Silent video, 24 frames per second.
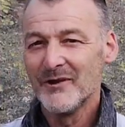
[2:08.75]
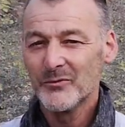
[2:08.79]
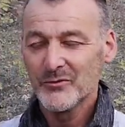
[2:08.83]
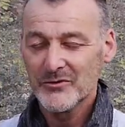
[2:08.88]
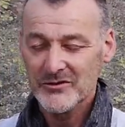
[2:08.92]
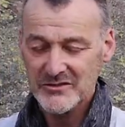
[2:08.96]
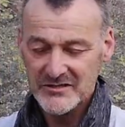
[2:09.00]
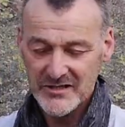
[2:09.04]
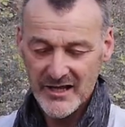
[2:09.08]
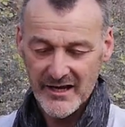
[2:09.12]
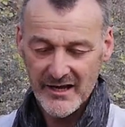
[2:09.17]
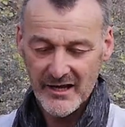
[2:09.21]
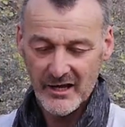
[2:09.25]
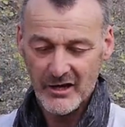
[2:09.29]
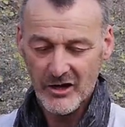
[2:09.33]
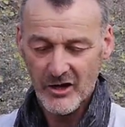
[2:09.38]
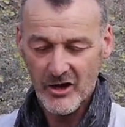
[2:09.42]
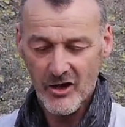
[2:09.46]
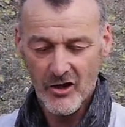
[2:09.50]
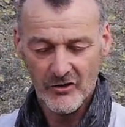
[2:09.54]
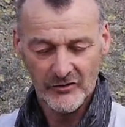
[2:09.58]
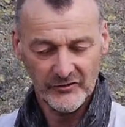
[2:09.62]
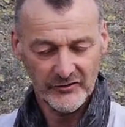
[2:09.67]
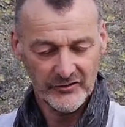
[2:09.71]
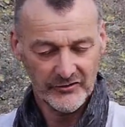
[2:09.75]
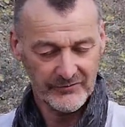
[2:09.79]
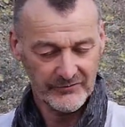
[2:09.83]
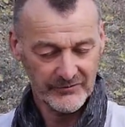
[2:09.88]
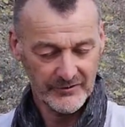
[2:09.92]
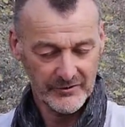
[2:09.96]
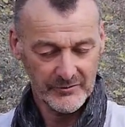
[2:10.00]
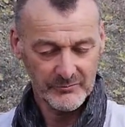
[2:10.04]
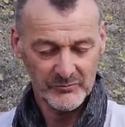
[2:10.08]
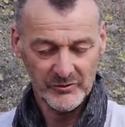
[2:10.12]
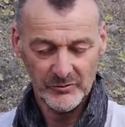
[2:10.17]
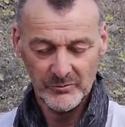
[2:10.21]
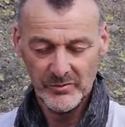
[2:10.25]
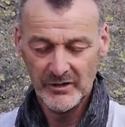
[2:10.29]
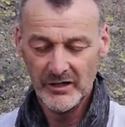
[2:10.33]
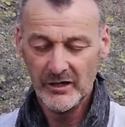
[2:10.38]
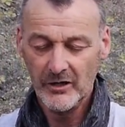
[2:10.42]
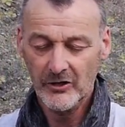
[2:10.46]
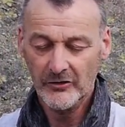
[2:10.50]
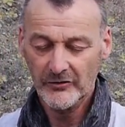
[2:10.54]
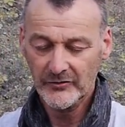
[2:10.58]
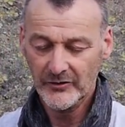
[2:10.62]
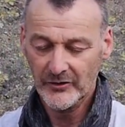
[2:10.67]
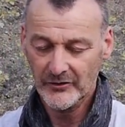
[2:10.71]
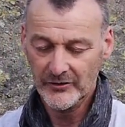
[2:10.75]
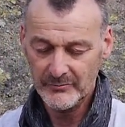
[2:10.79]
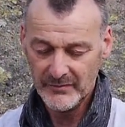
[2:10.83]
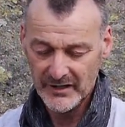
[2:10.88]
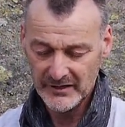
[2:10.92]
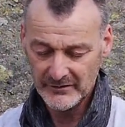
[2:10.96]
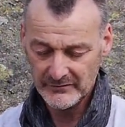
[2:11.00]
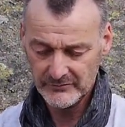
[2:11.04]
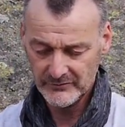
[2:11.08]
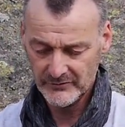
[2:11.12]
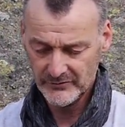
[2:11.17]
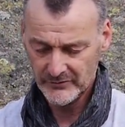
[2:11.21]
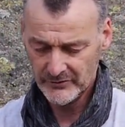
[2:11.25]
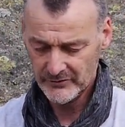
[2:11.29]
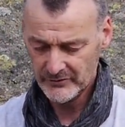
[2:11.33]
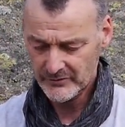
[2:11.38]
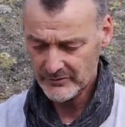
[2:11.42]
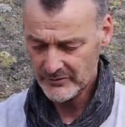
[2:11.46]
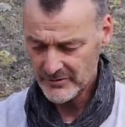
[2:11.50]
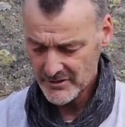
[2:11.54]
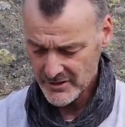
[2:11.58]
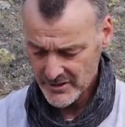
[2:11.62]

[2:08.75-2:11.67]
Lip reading: wouldn't take a lot for them to be lost on a mountain.